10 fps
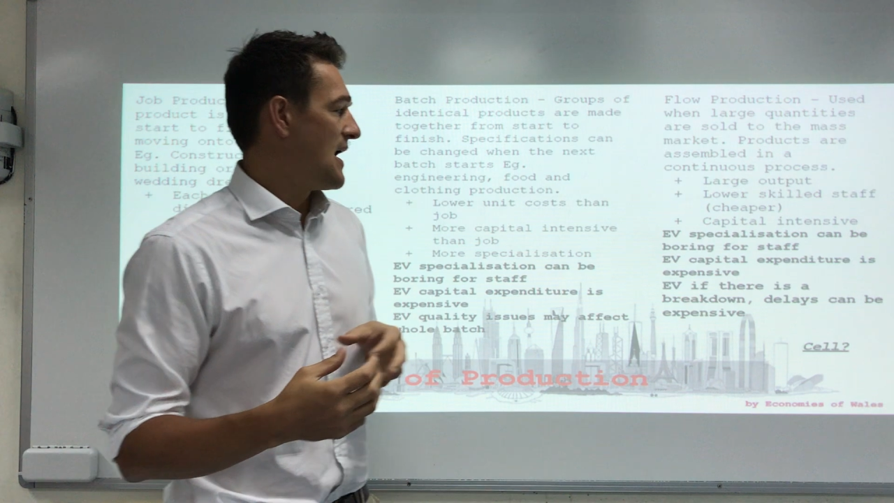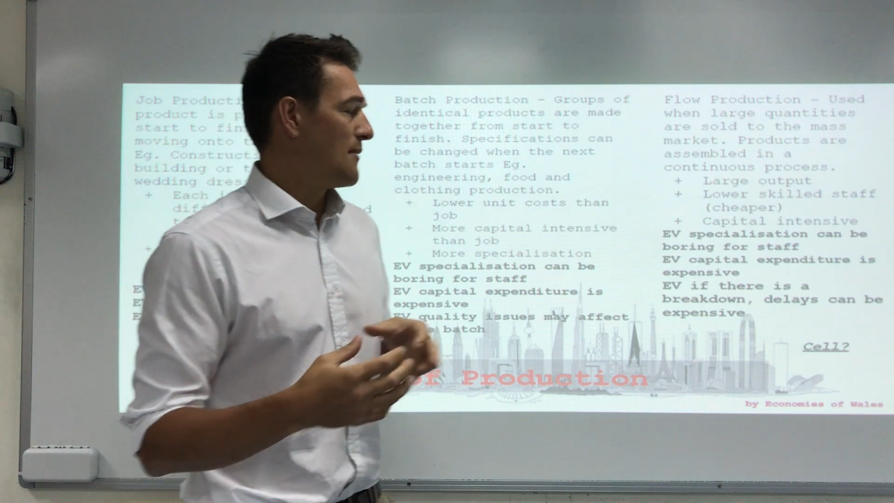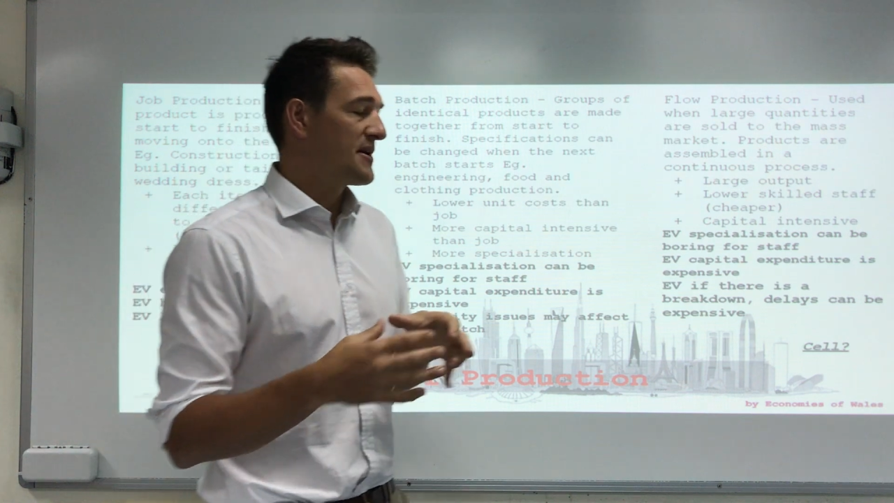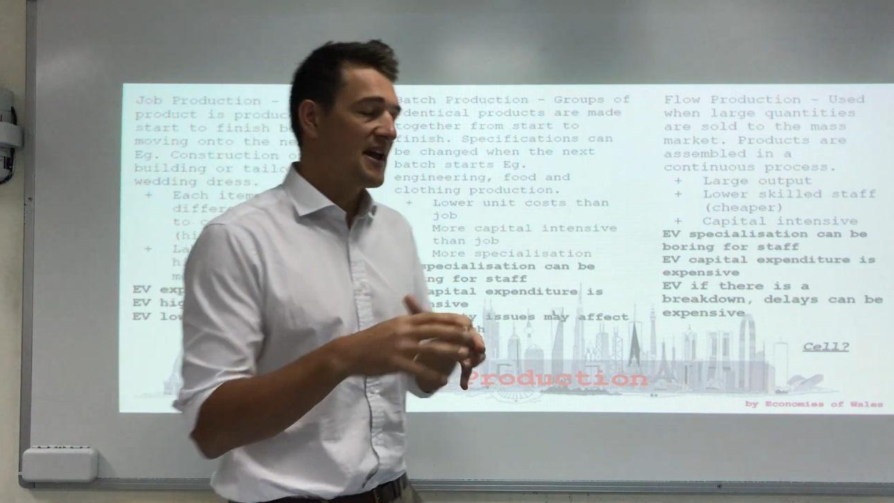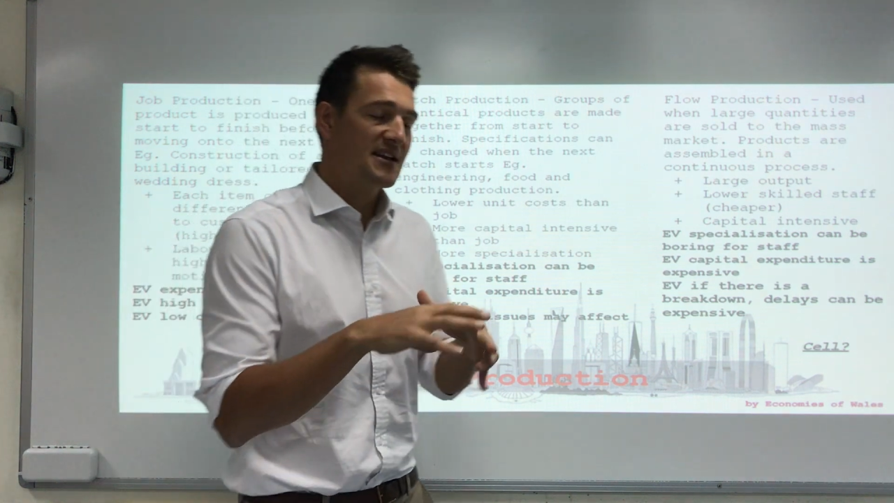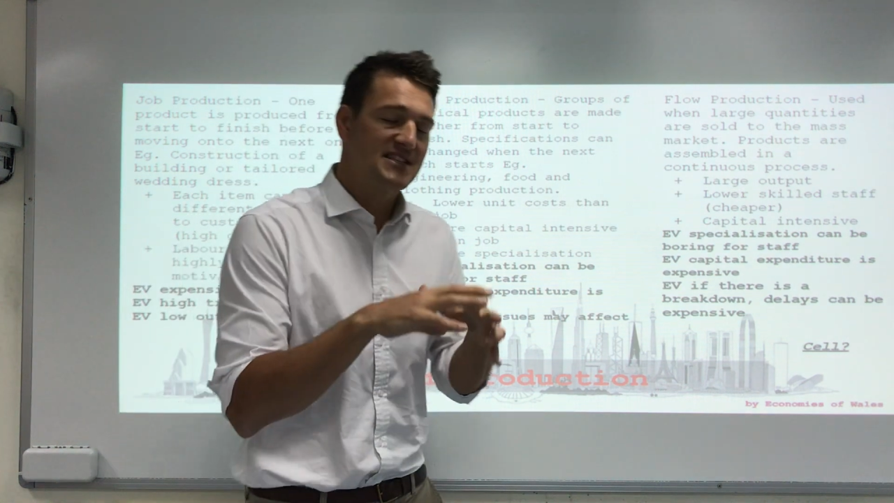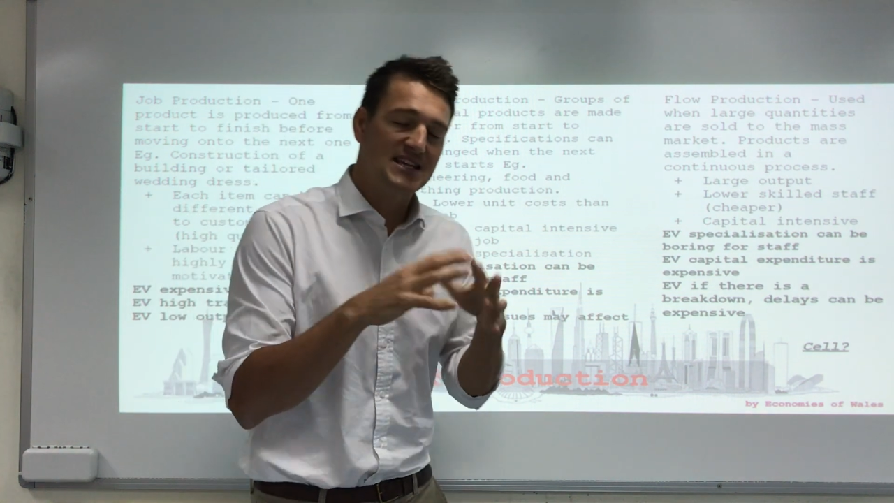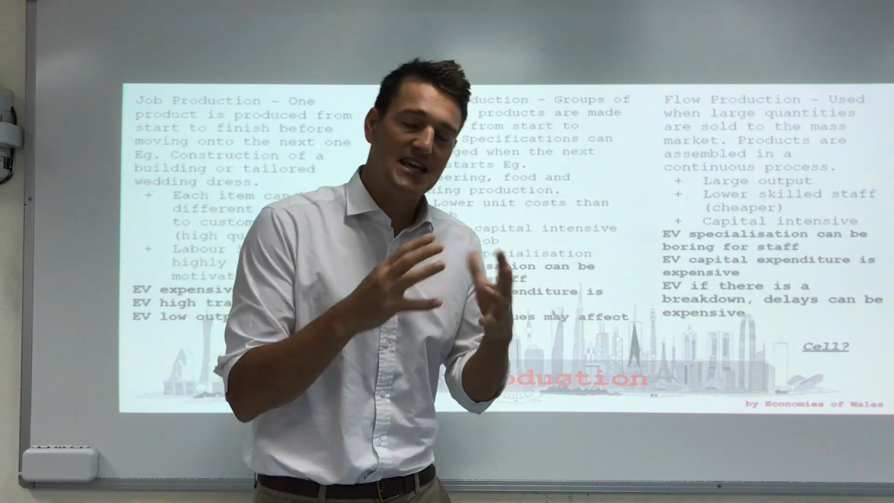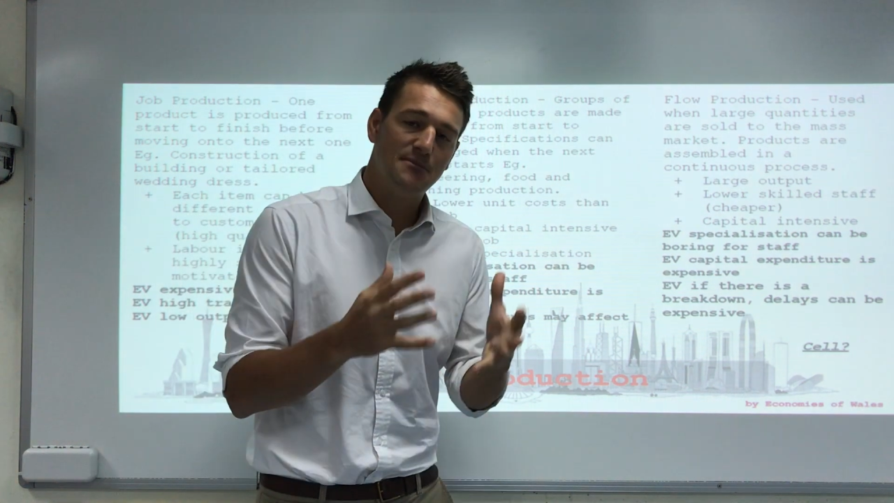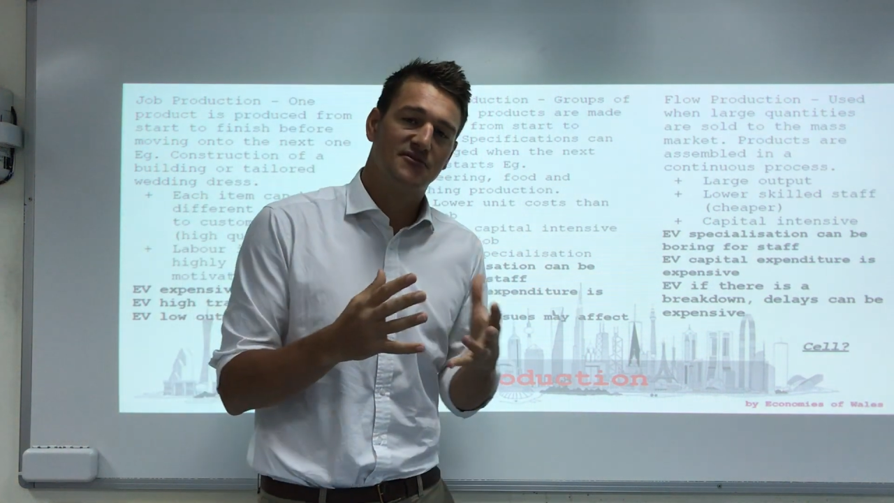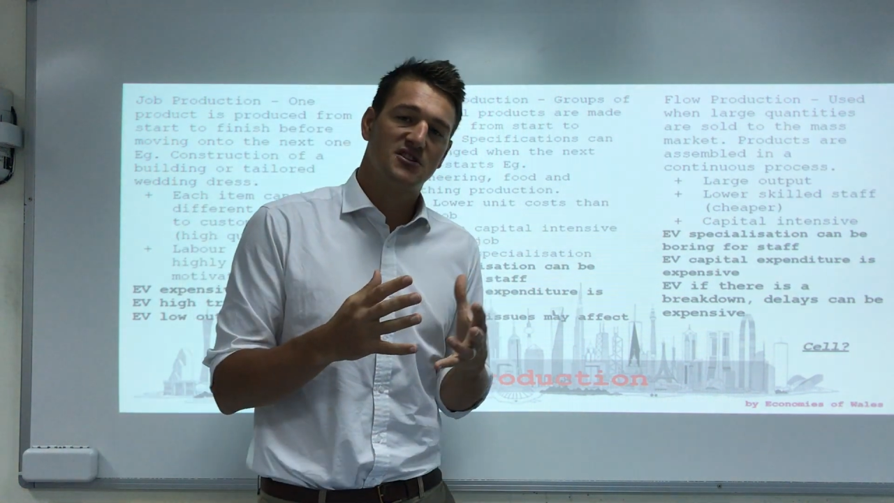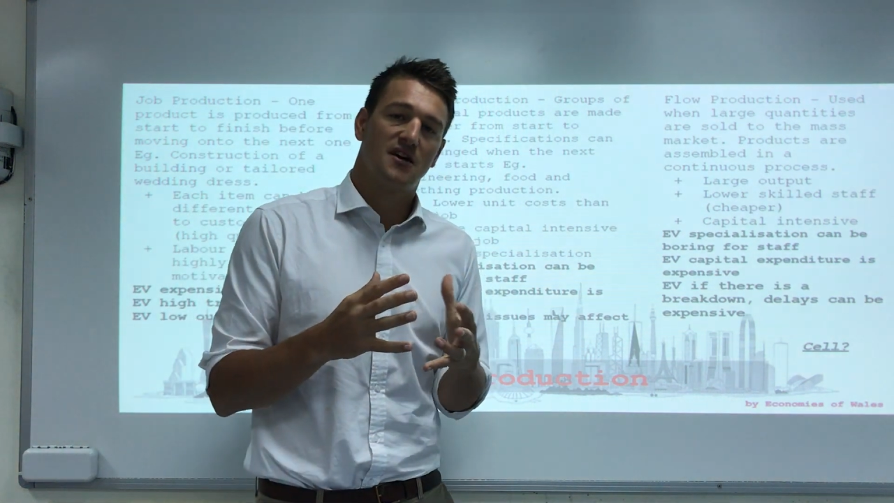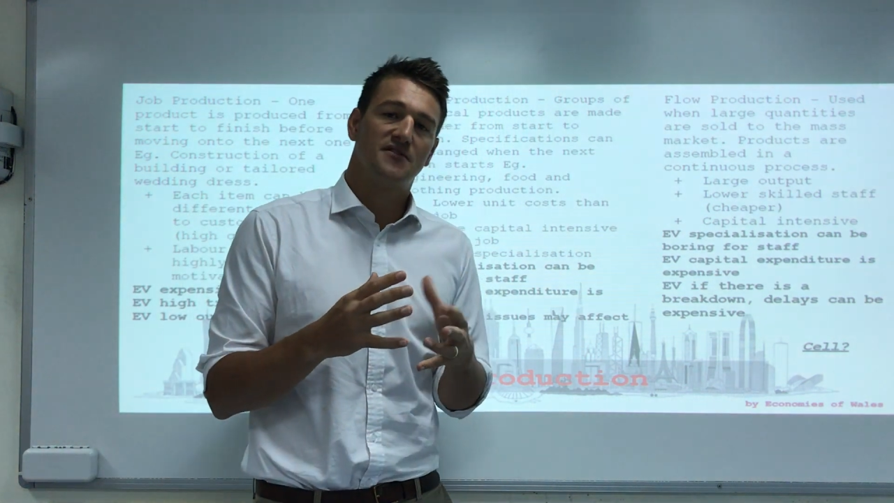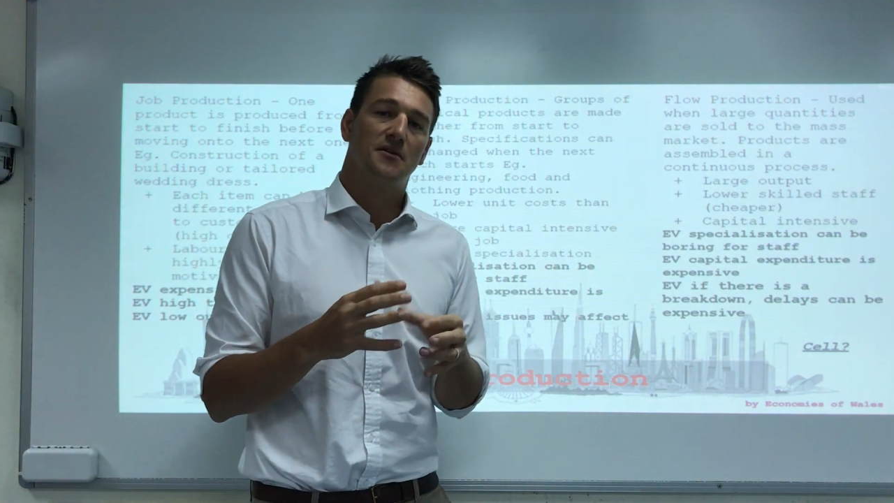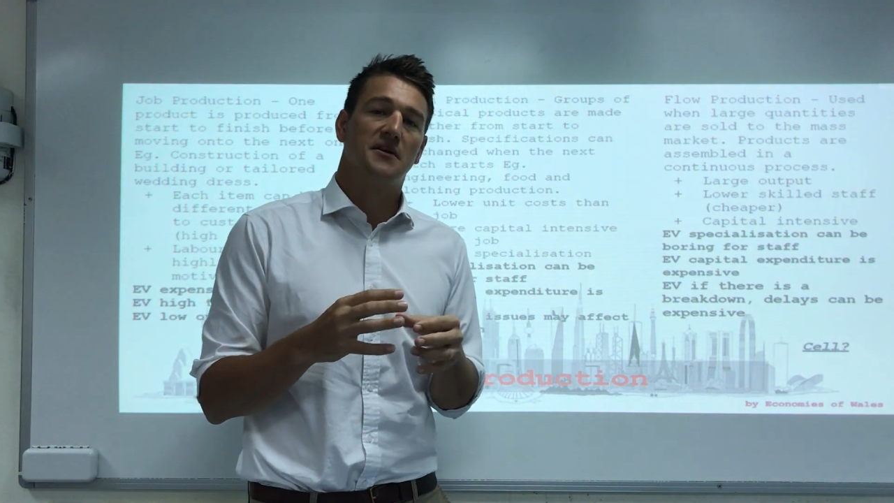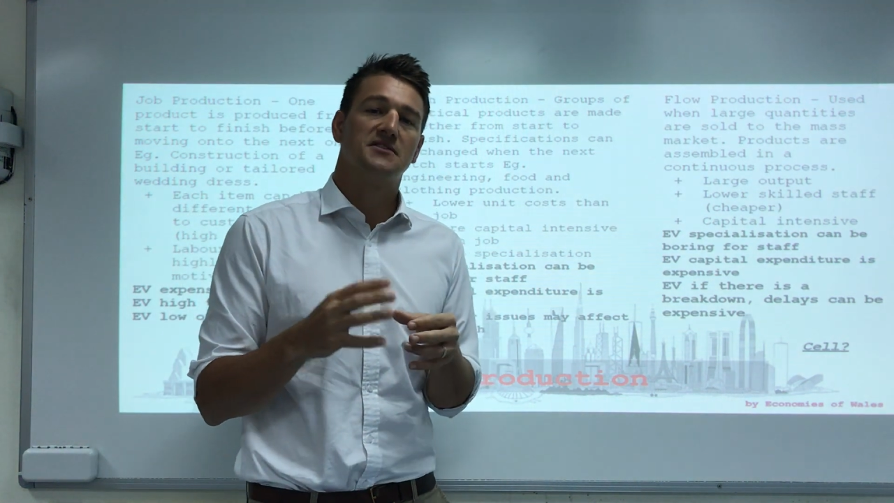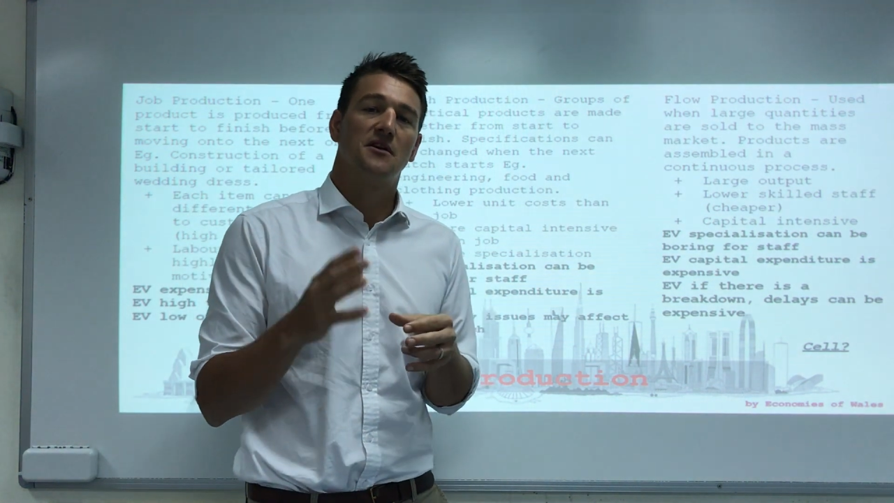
And we get a team of staff to do it.